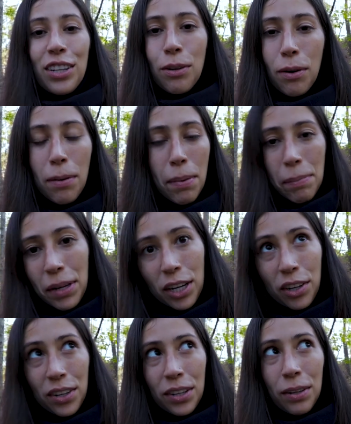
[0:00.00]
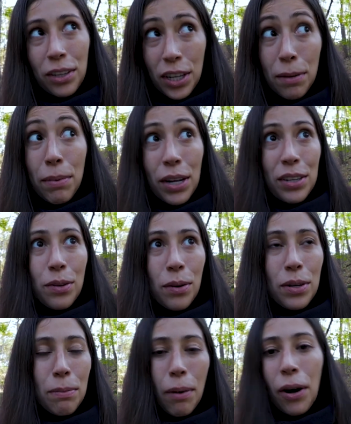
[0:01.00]
on a tour, but I'm gonna gonna be on a
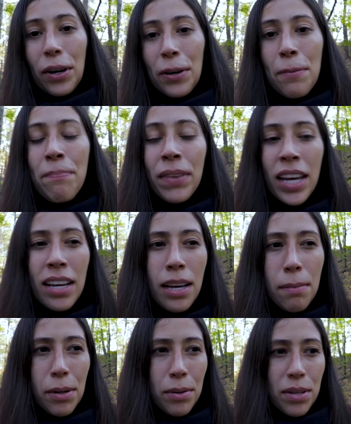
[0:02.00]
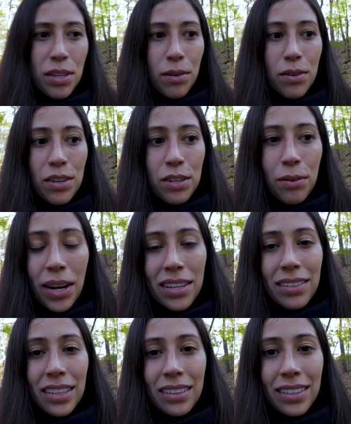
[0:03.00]
tour tomorrow. But it was still just
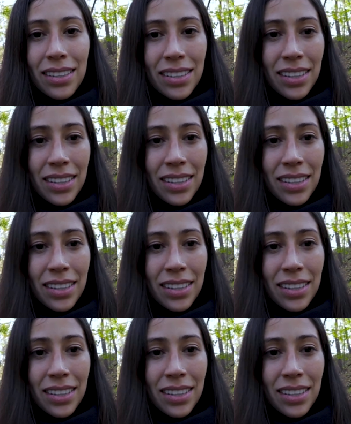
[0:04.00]
crazy to